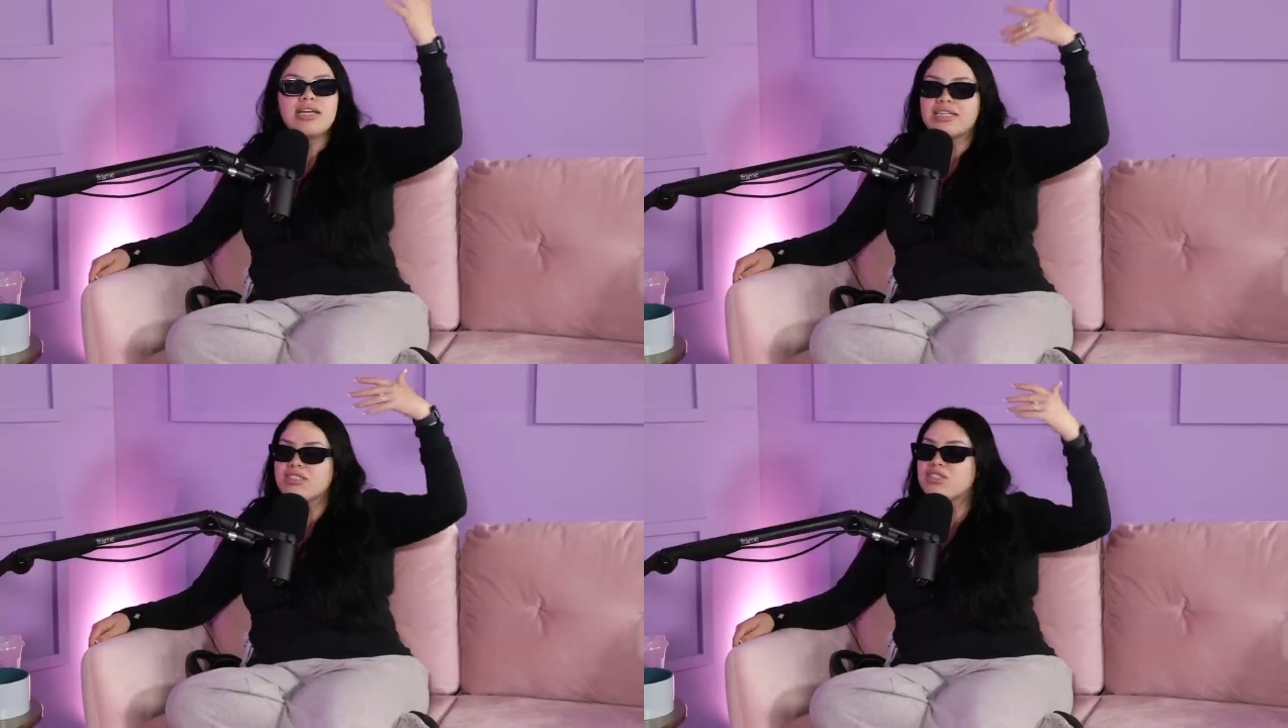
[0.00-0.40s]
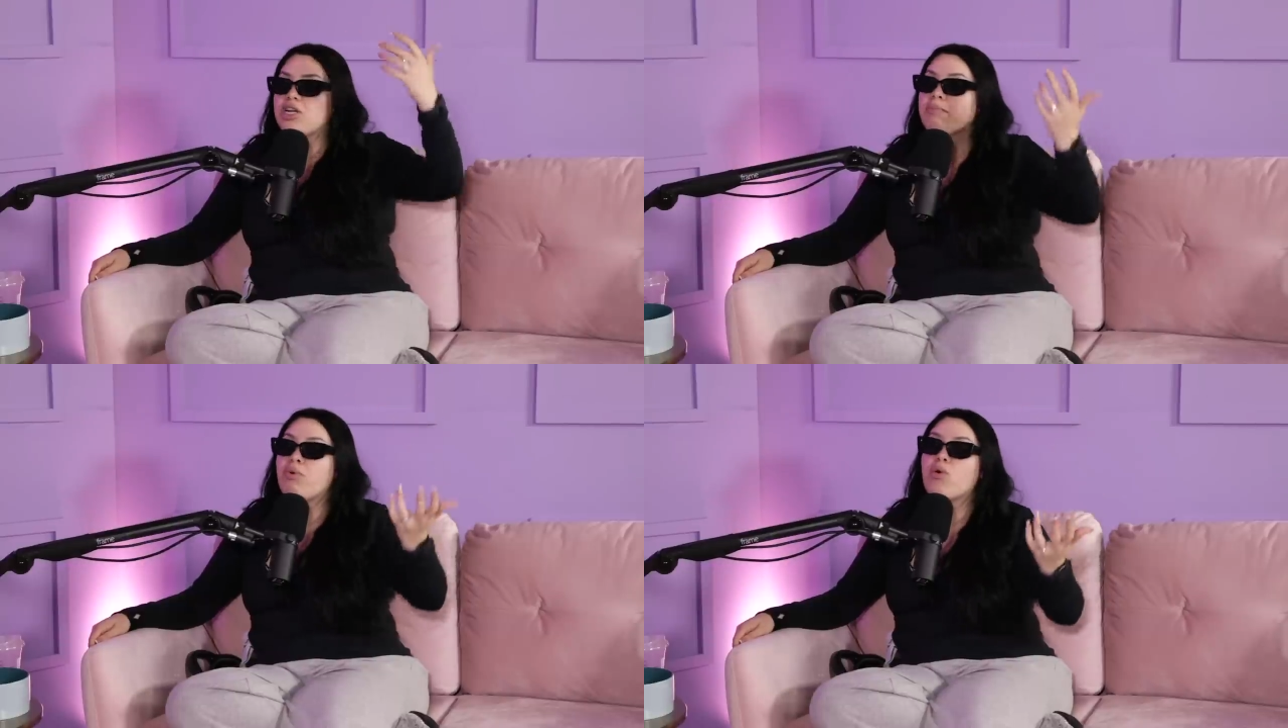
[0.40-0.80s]
because it
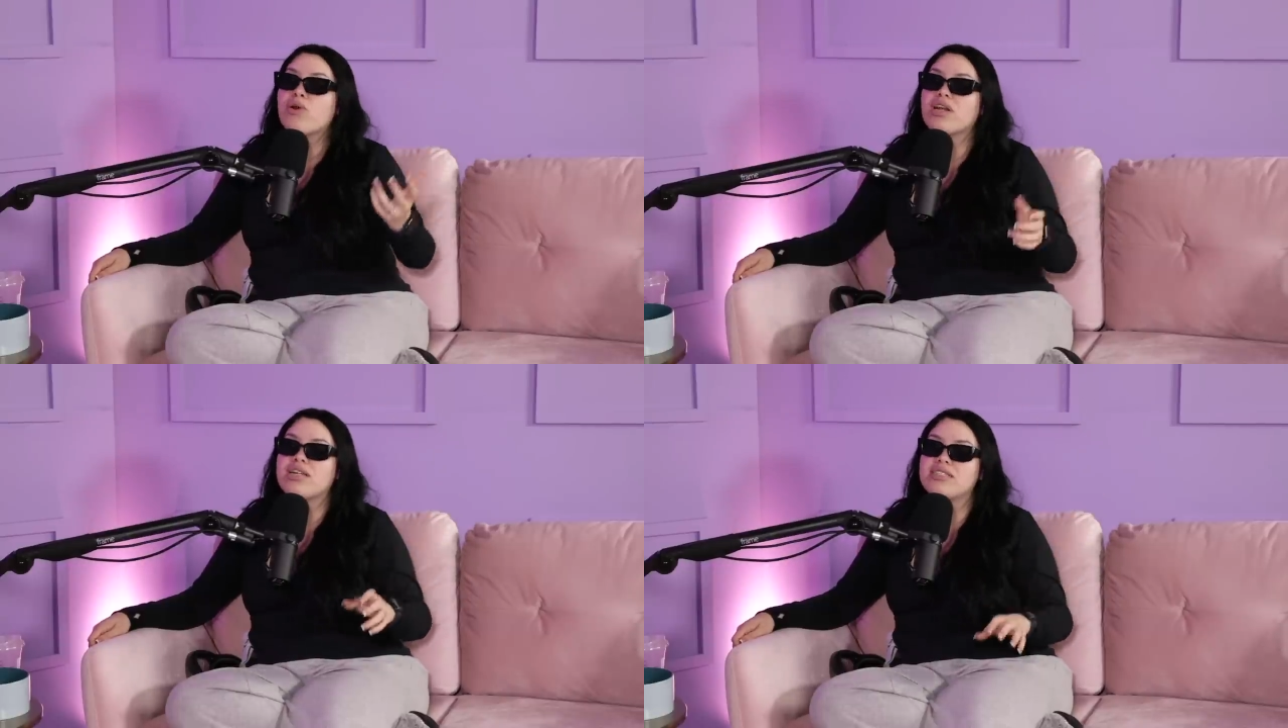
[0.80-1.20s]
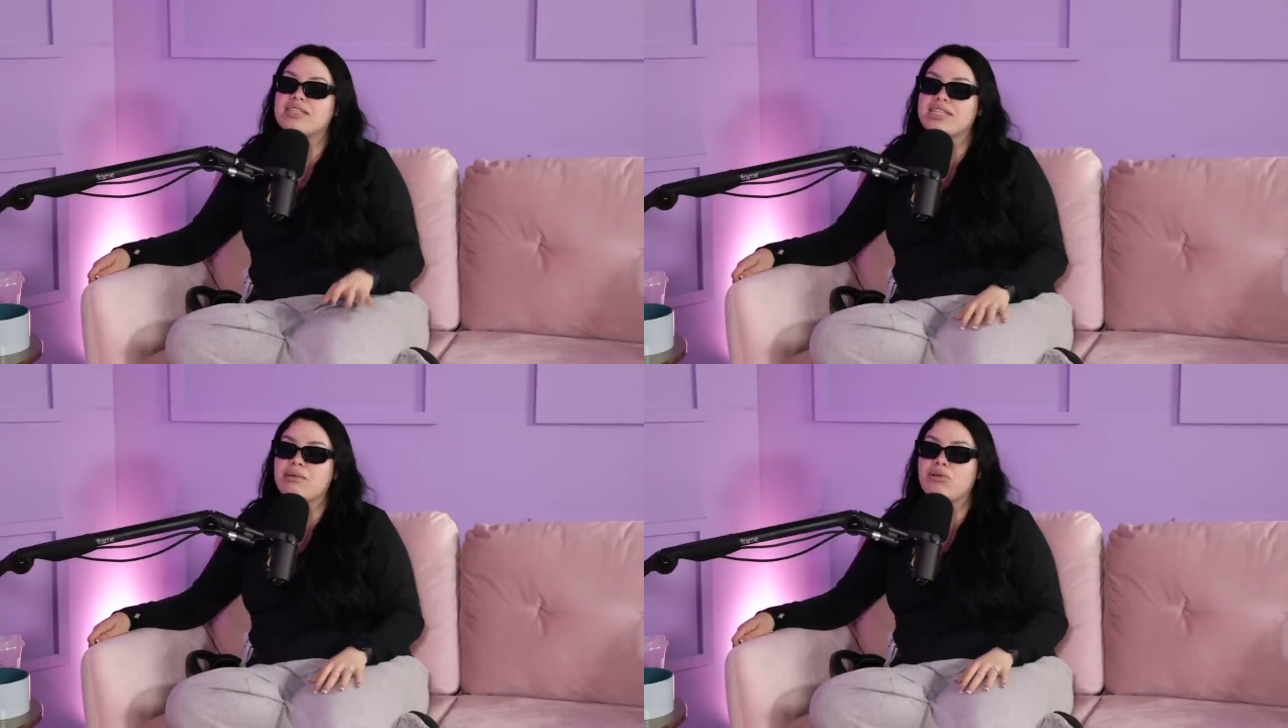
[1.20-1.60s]
started pouring on
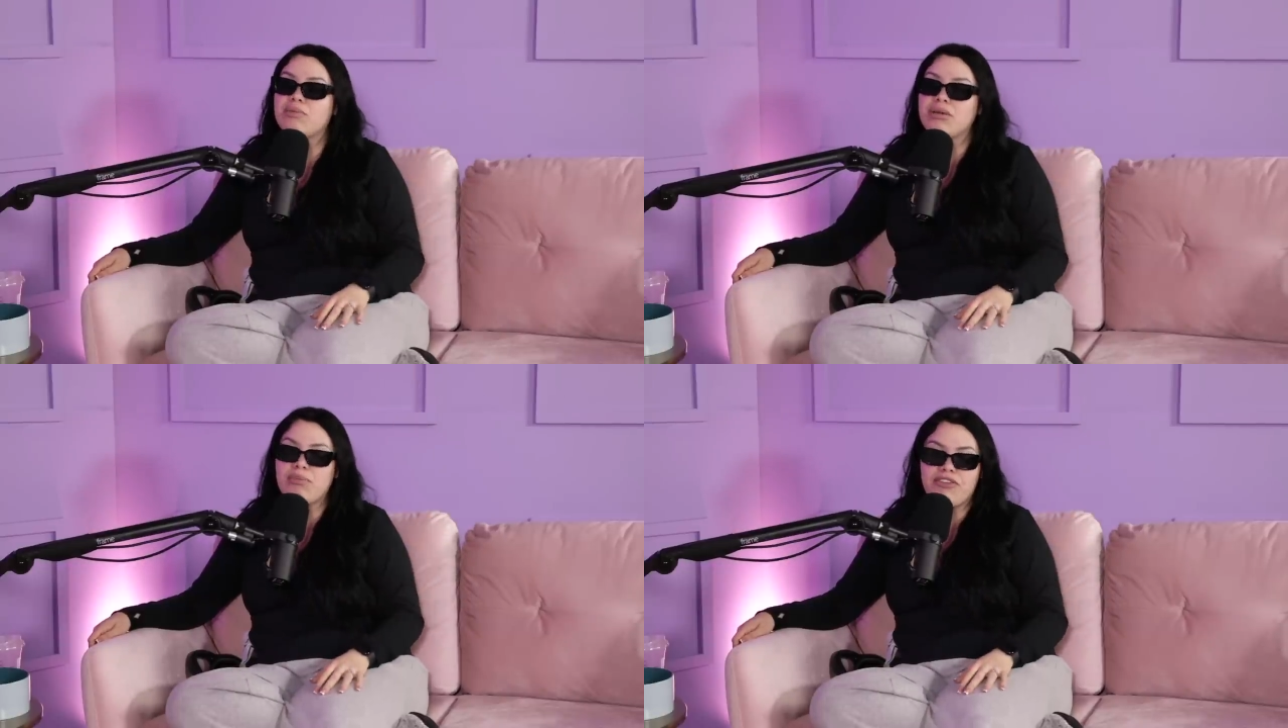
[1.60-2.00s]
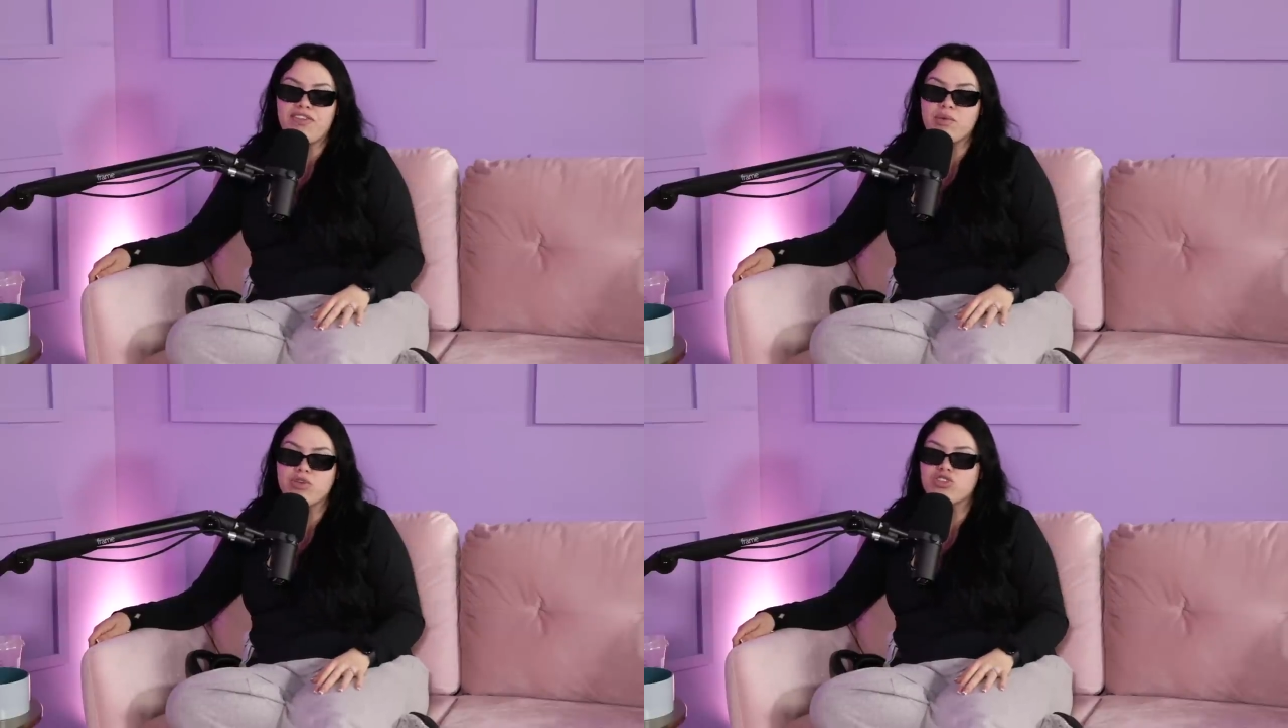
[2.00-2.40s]
us at that moment. My
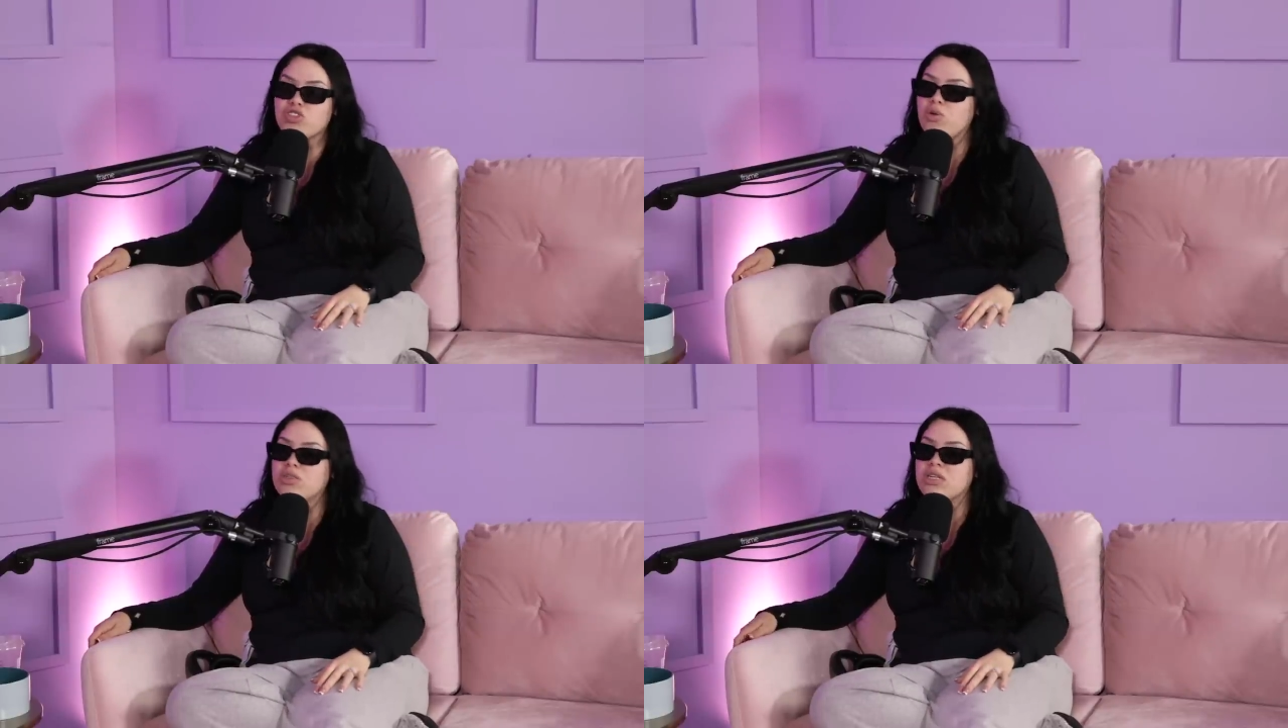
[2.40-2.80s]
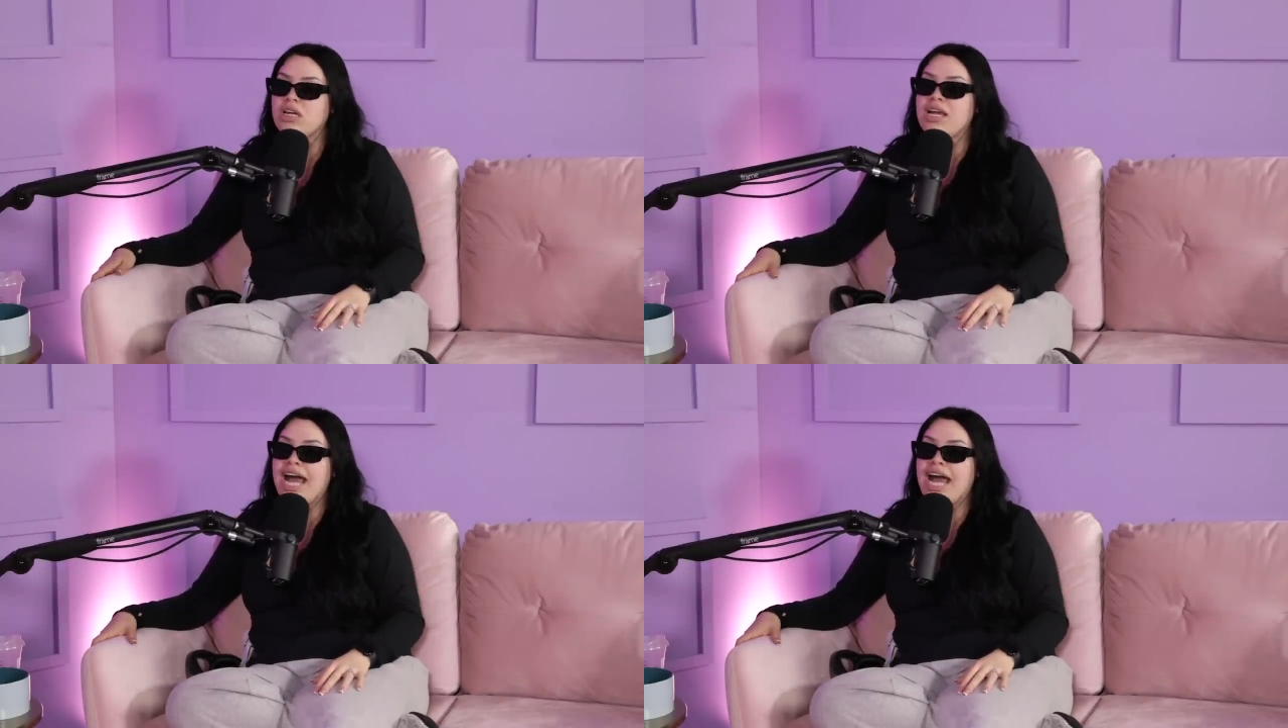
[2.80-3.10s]
feet were soaked.